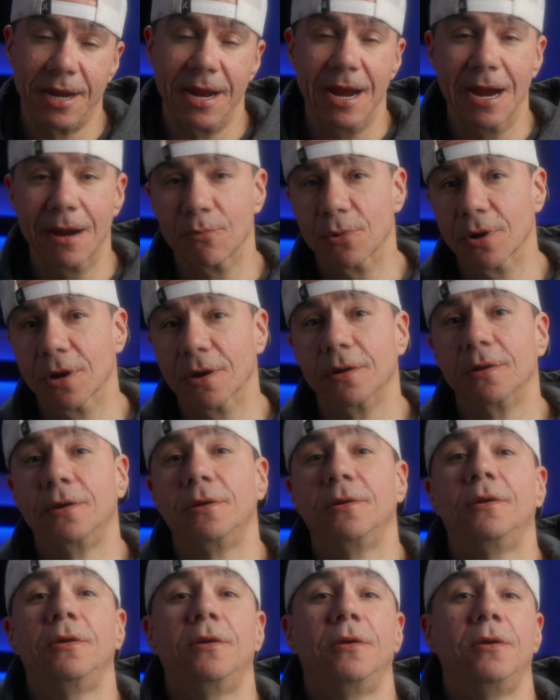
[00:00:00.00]
camera.
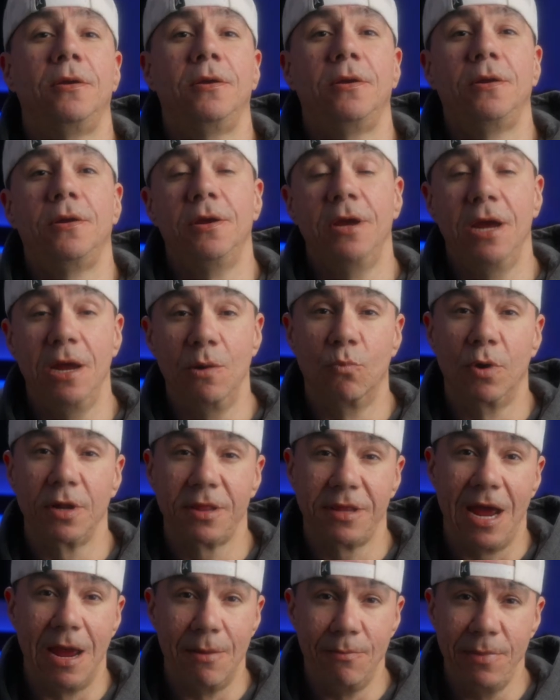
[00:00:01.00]
And what
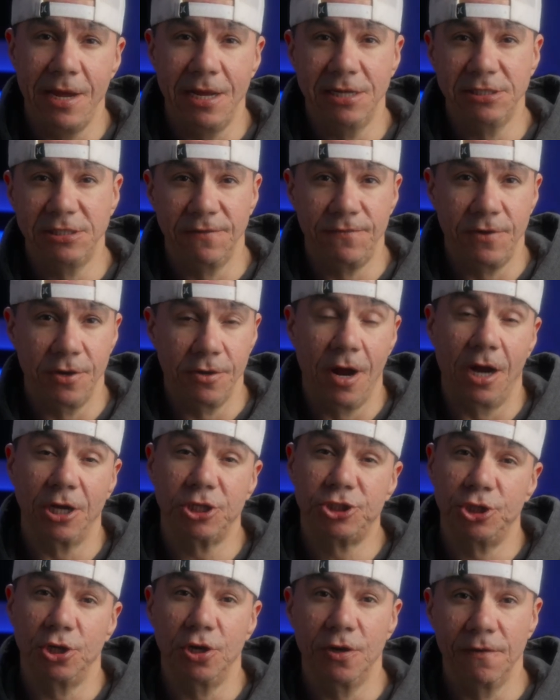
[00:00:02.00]
that means, if you're not
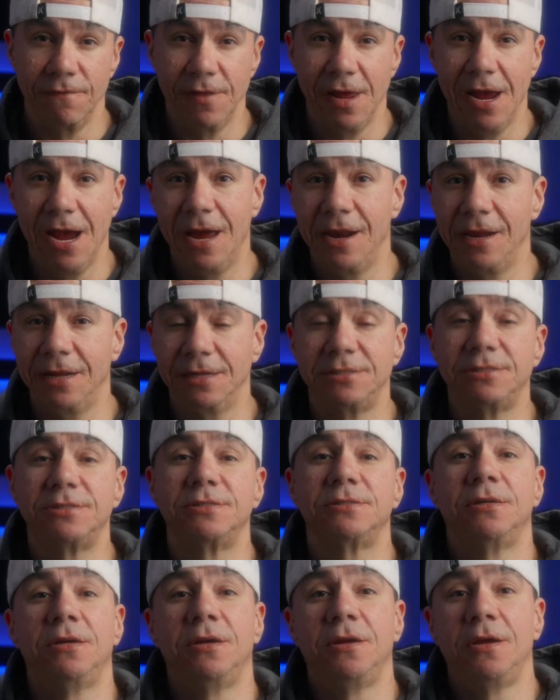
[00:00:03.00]
sure of that,
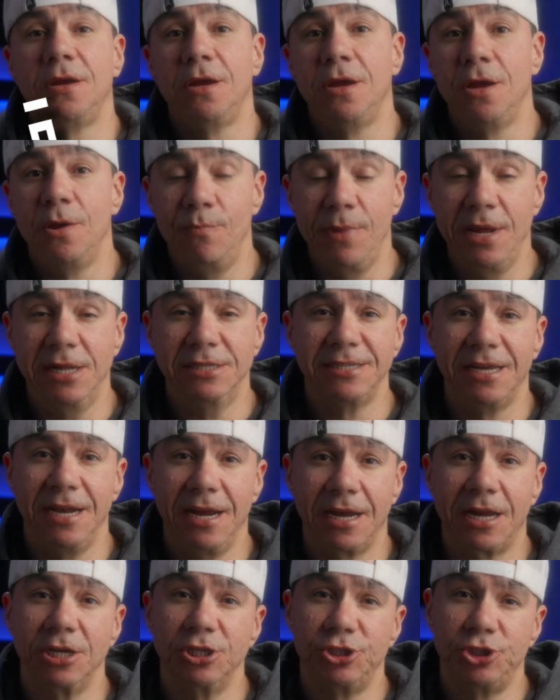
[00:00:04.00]
it means that
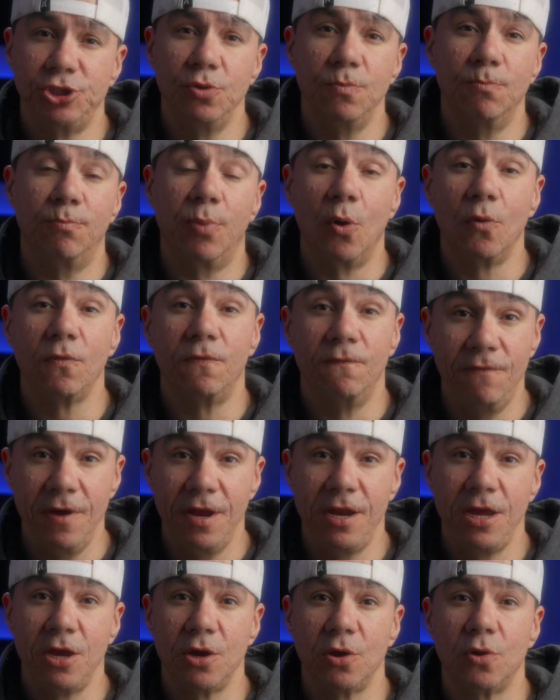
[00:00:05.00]
it can shoot both
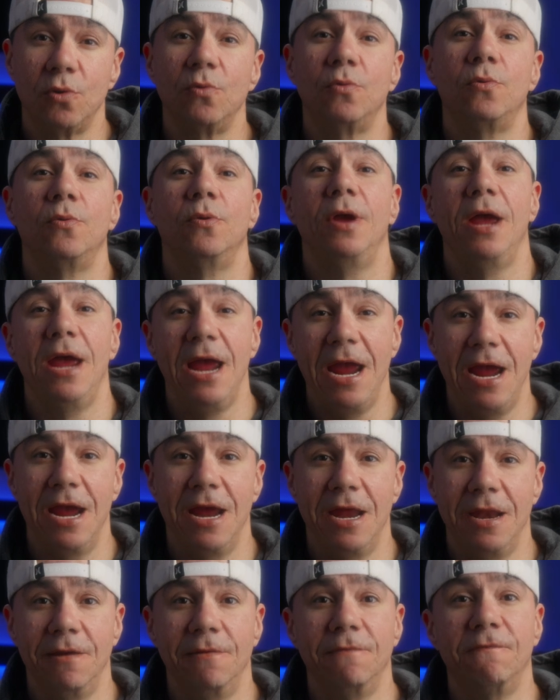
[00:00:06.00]
video
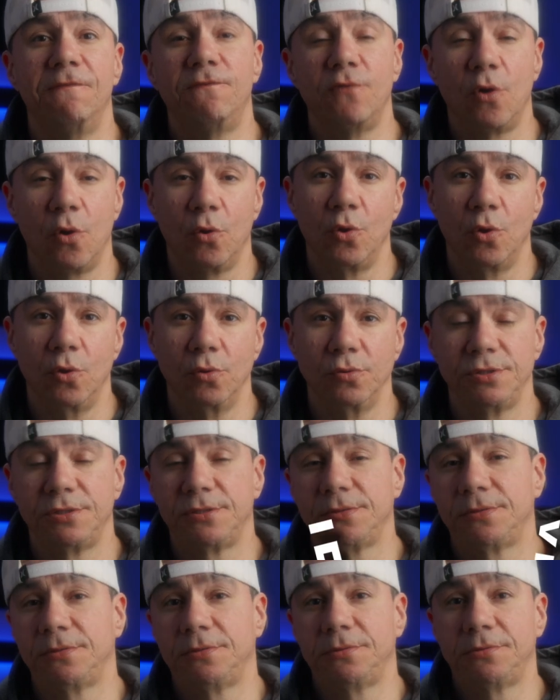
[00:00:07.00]
and
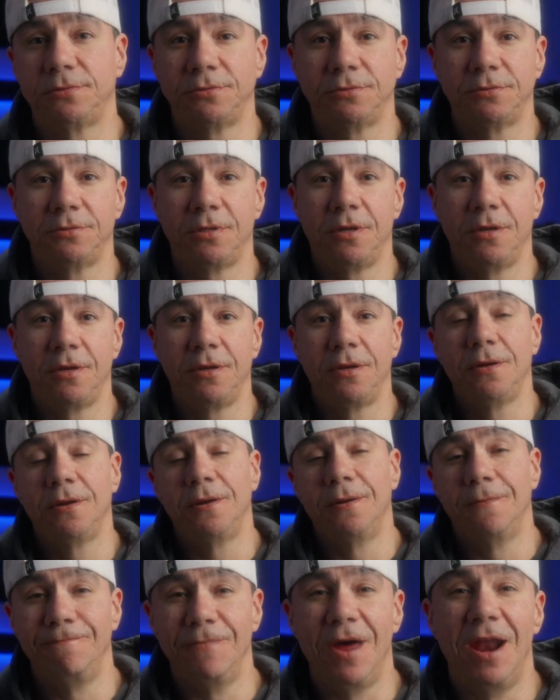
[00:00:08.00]
photos.
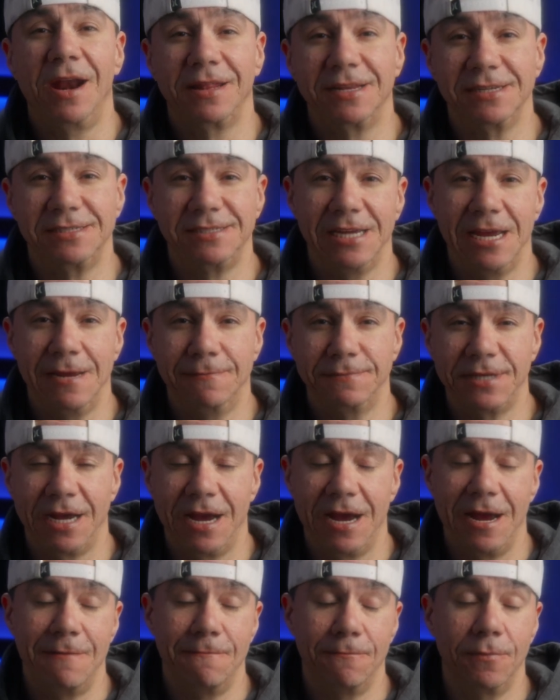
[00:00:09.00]
Not at the same
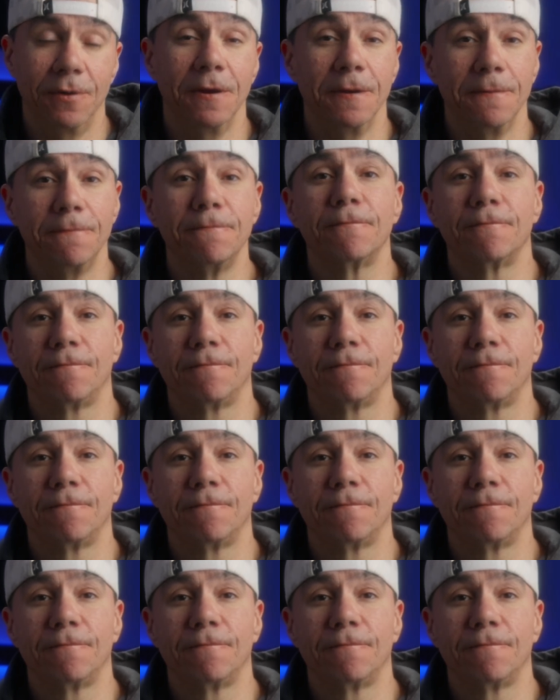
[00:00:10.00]
time, but